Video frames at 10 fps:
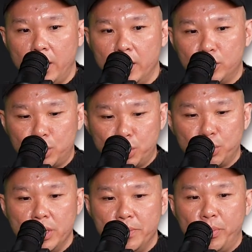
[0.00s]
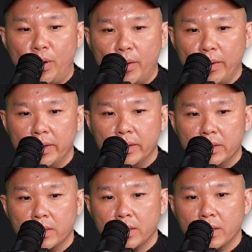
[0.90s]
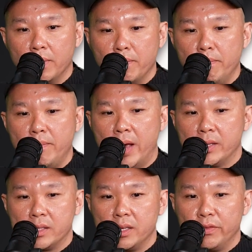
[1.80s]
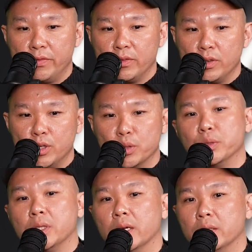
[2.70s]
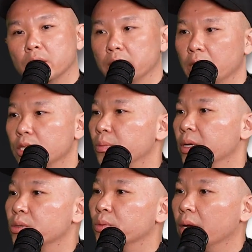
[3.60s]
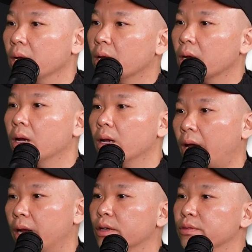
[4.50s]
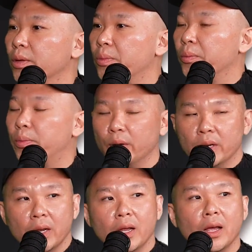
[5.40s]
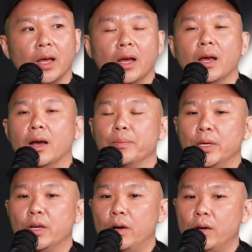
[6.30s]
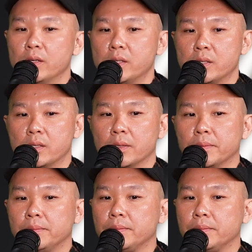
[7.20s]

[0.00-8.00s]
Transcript: 3-point massive U-turn on an expressway kind of tipping point. Because